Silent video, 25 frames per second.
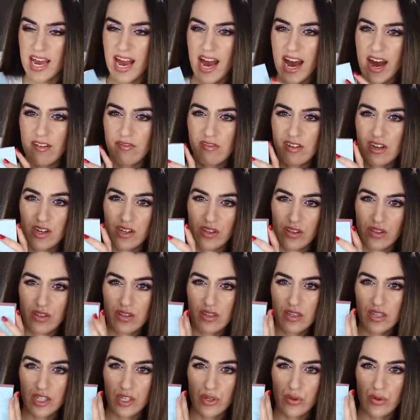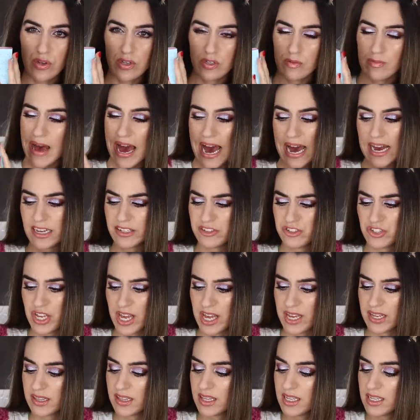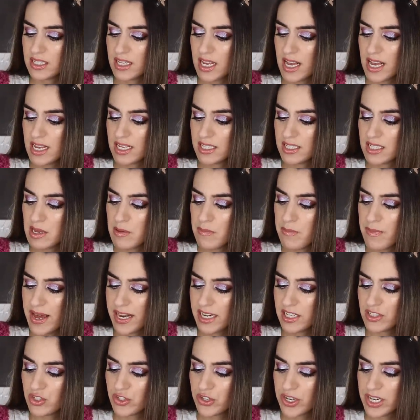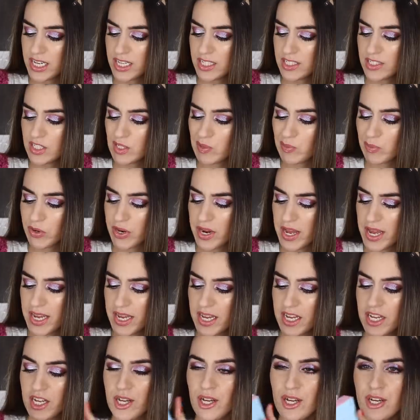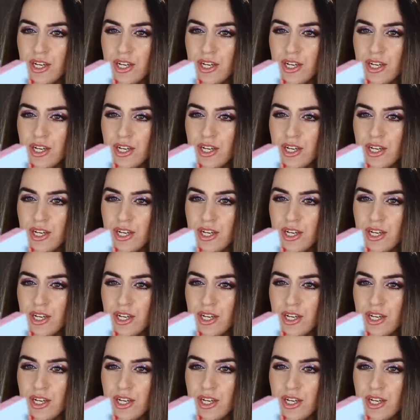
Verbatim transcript: They have the cutest packaging. This is the Mediterranean Spring